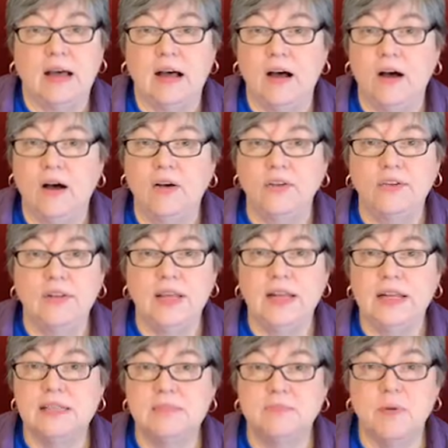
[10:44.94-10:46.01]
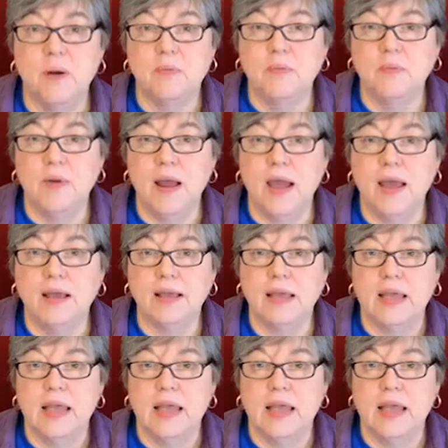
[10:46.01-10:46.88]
All you need is a purple rag.